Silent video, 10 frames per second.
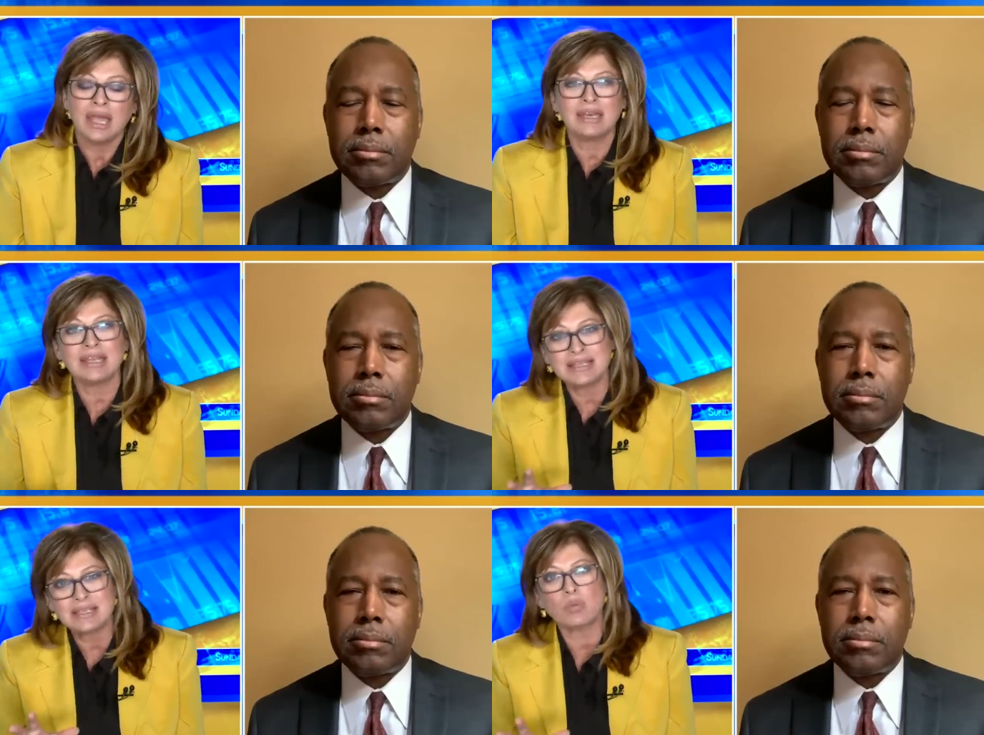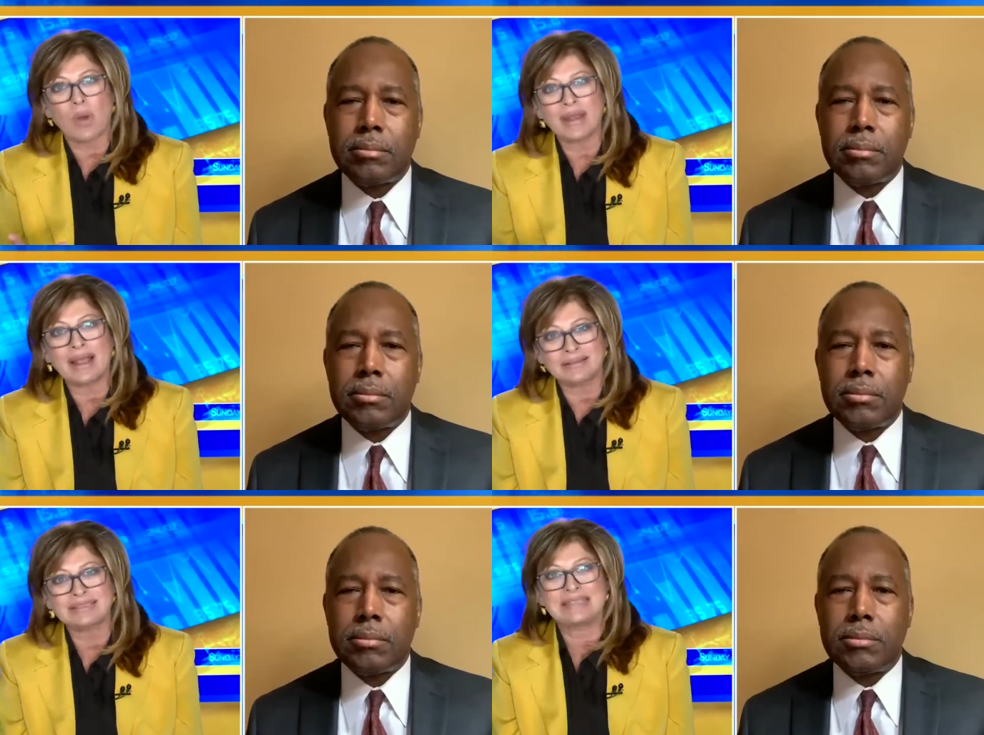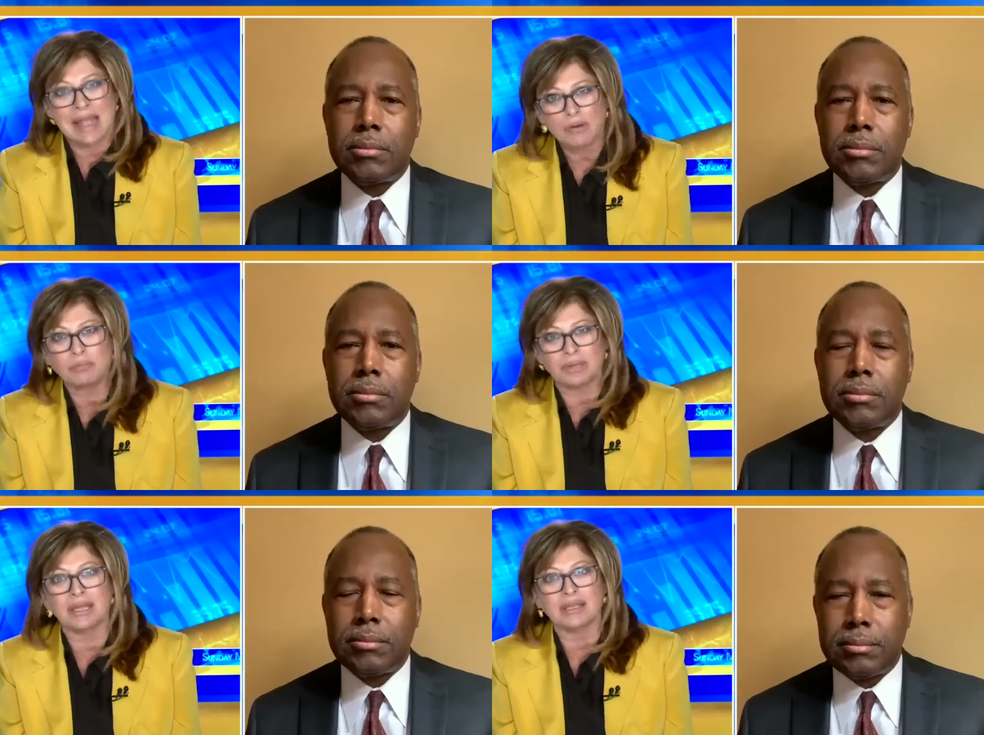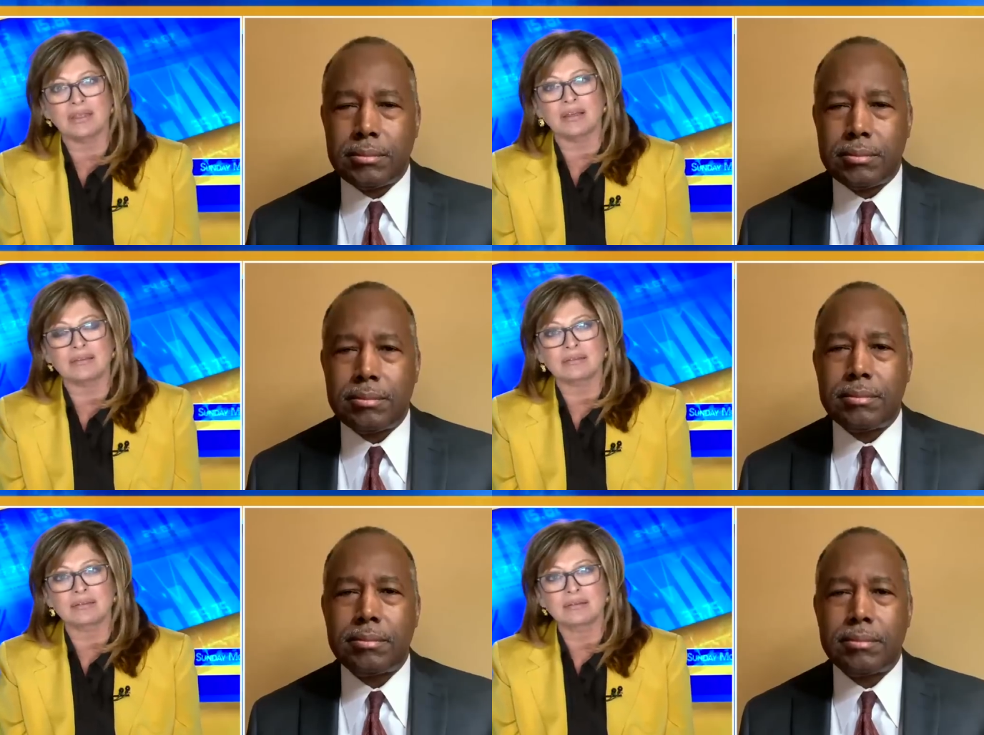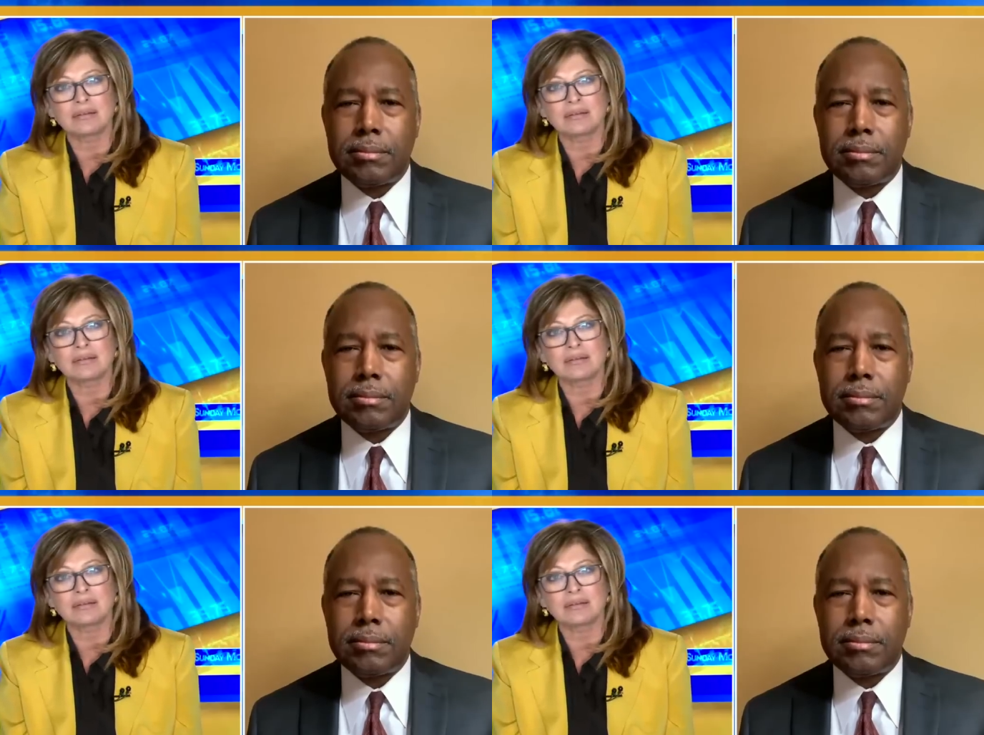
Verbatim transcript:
Speaker 1: And is the White House downplaying this?